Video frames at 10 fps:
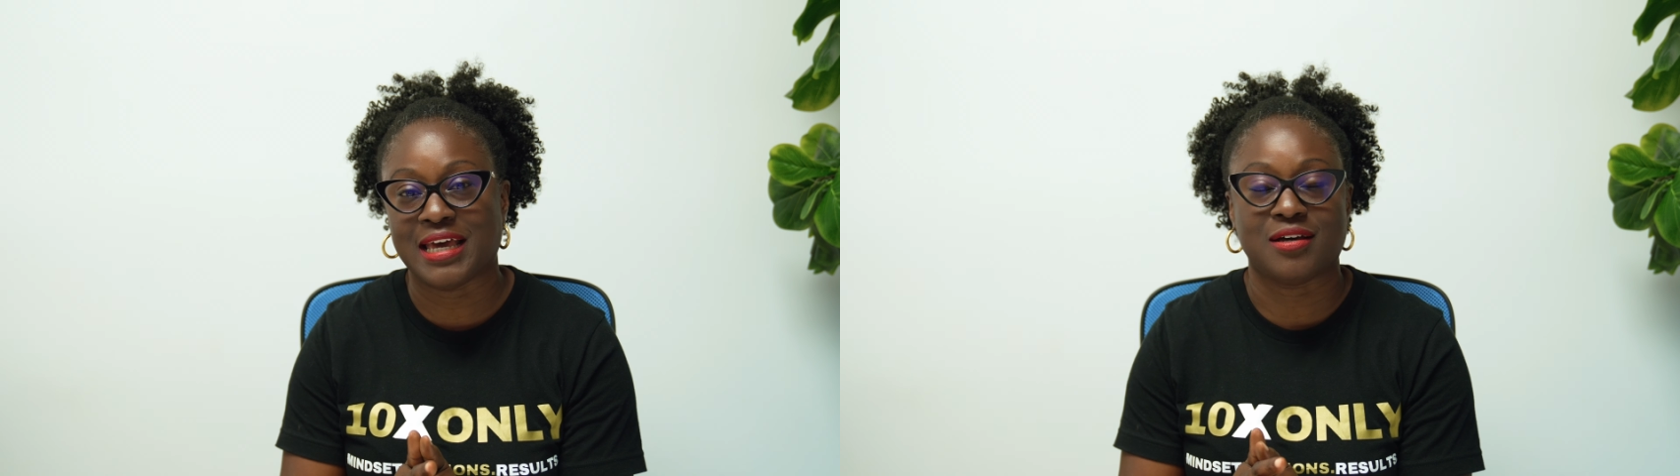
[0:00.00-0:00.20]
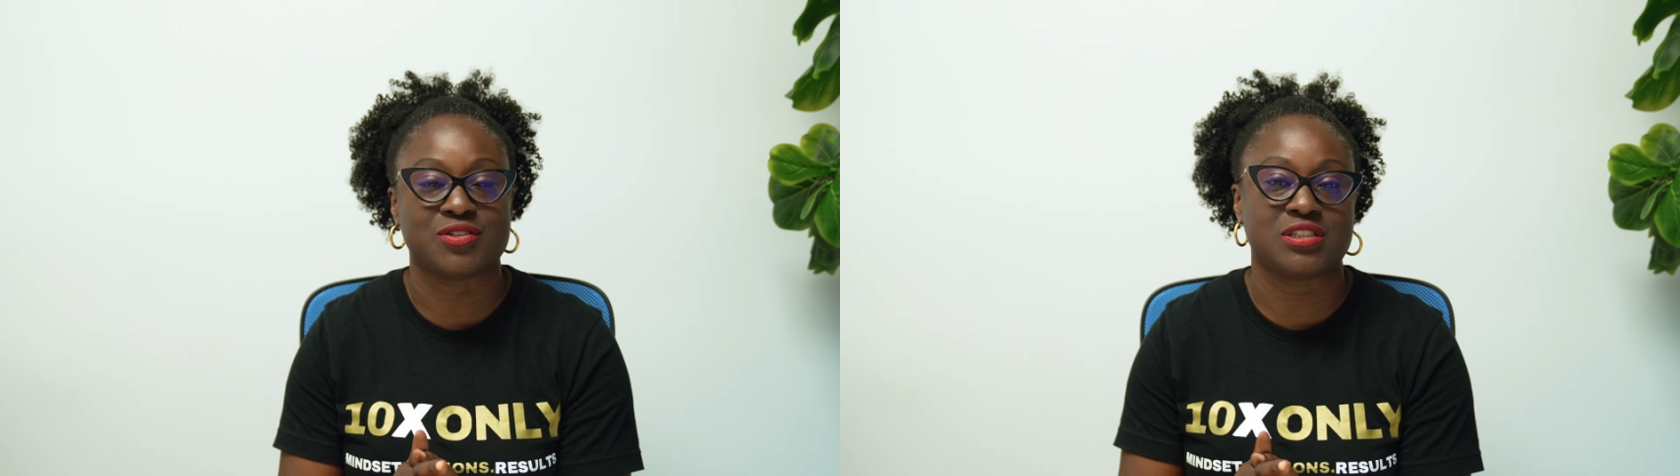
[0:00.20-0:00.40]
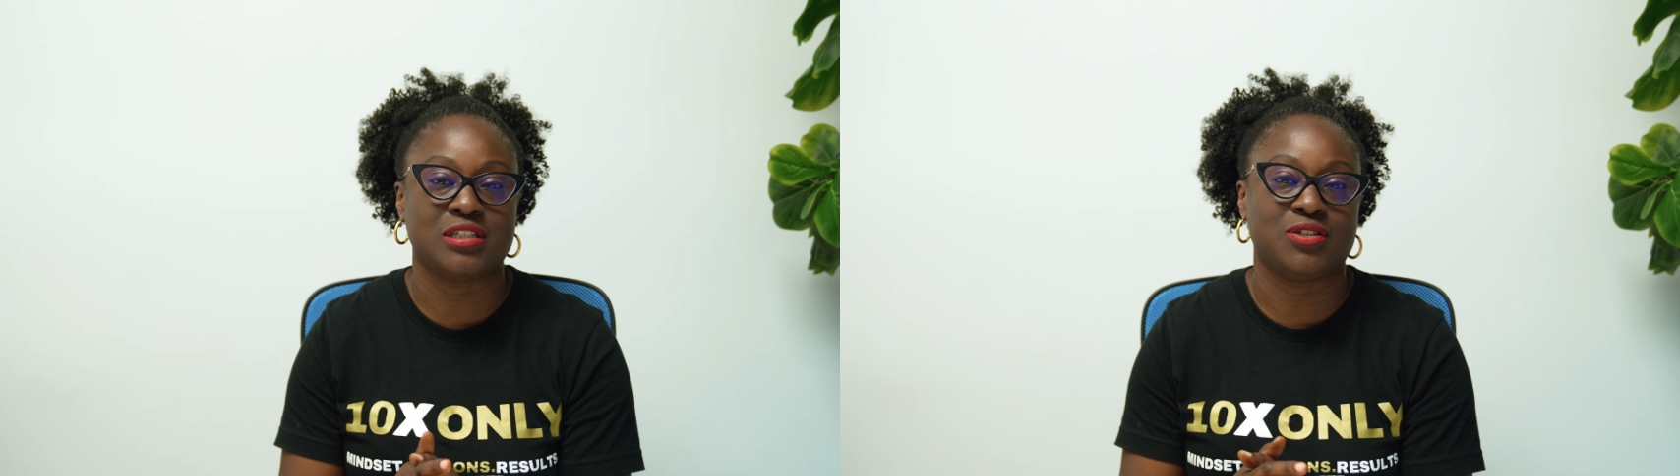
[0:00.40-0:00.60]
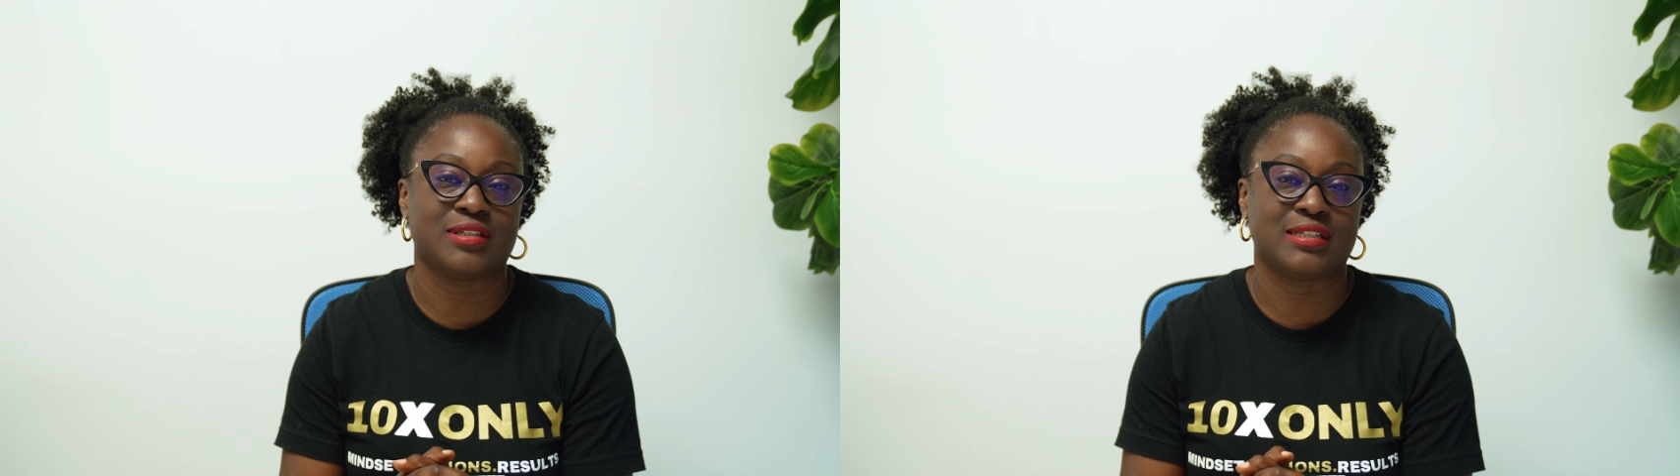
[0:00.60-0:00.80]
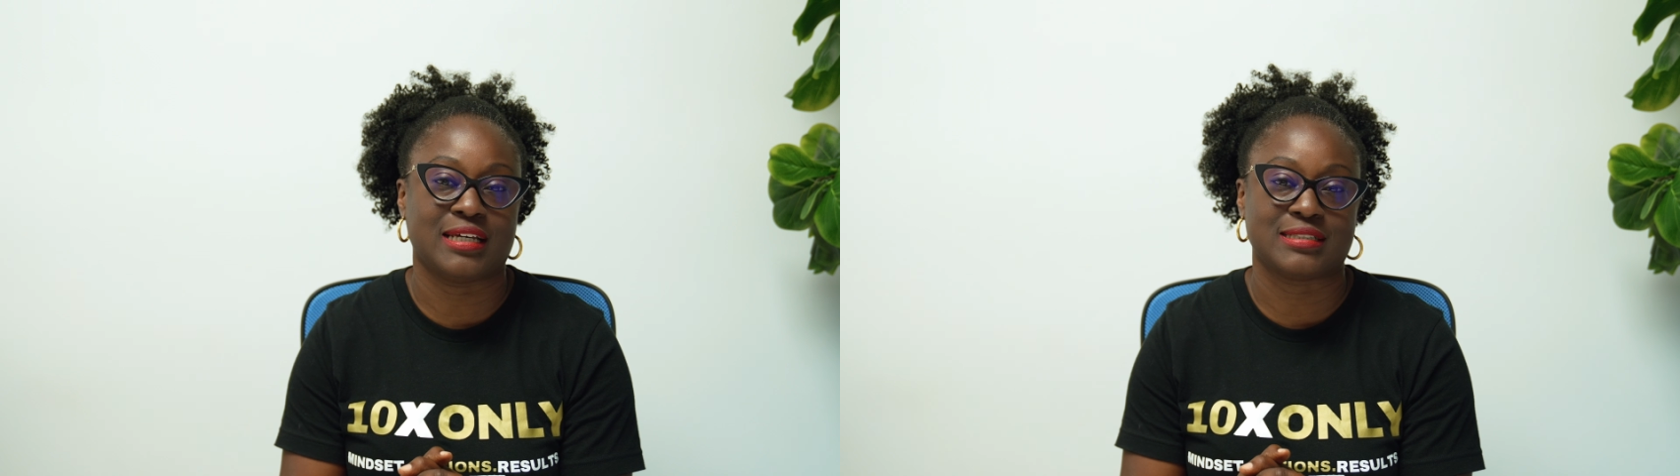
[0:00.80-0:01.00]
and I'll see you
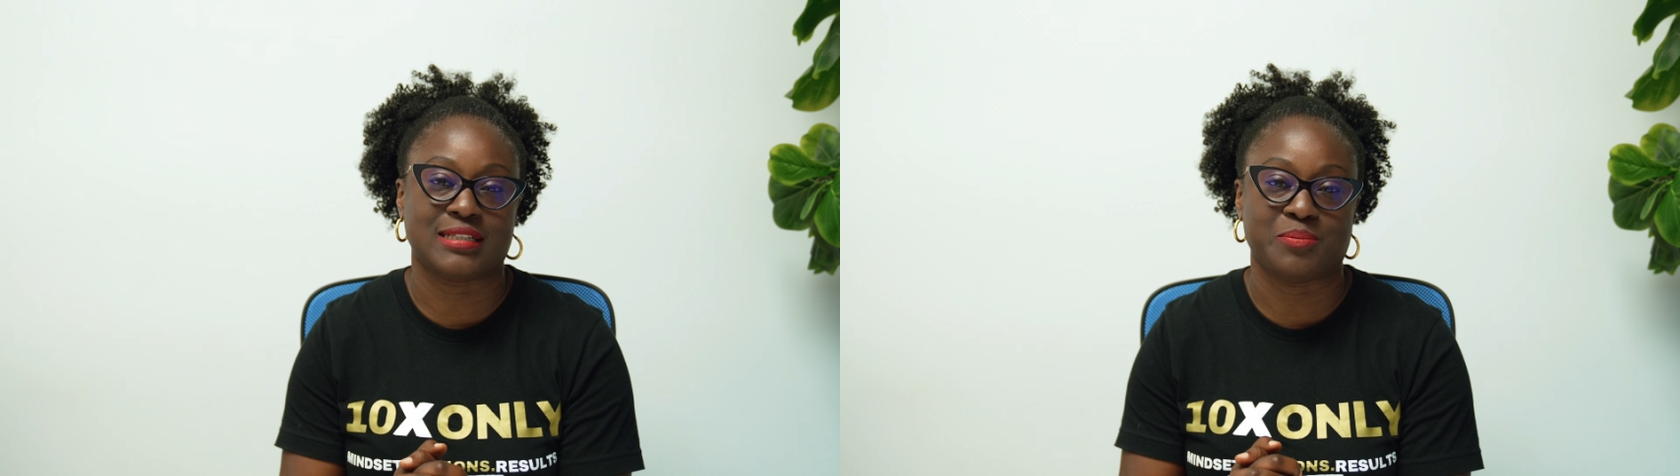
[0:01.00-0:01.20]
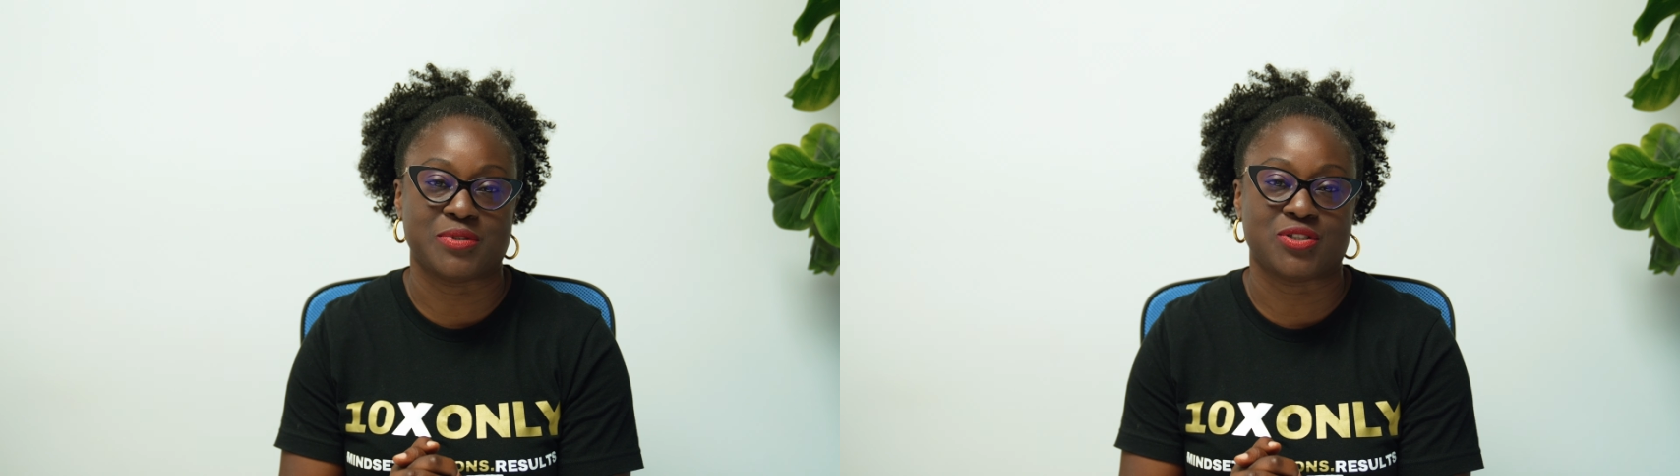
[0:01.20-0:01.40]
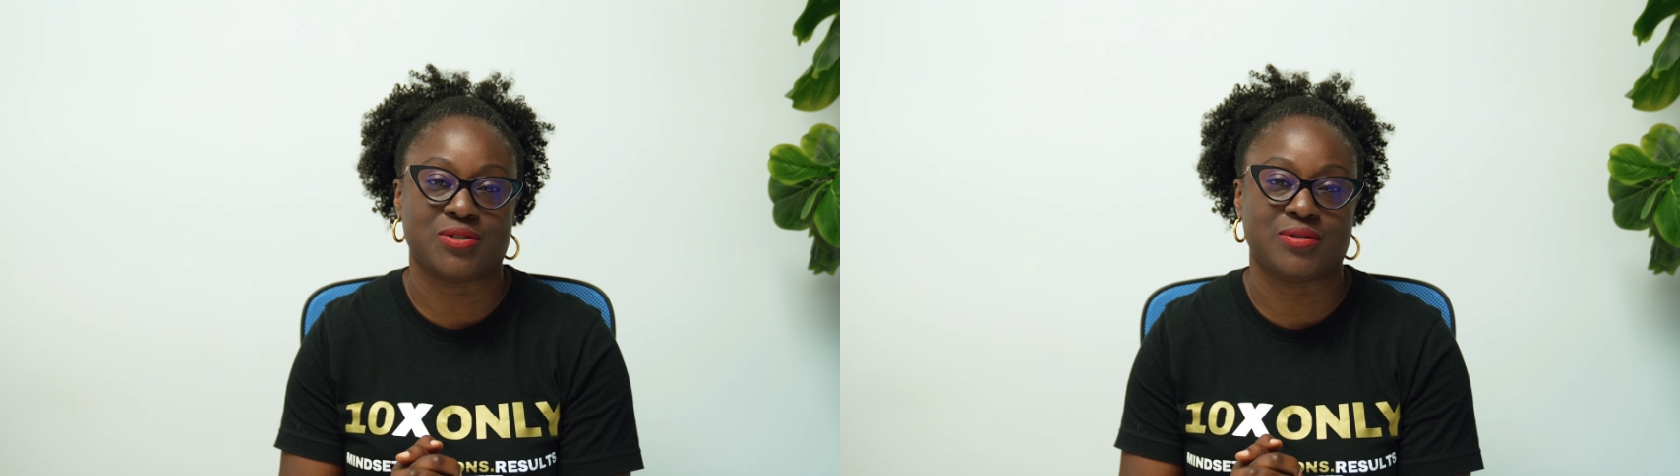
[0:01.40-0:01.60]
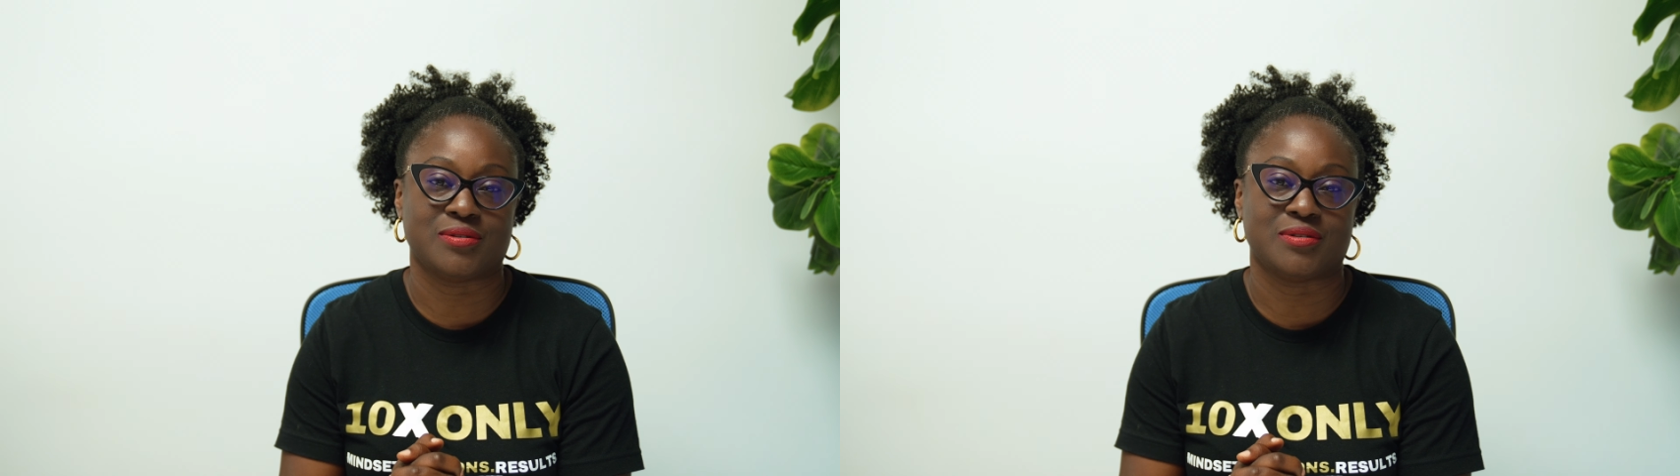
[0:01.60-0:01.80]
on the next episode.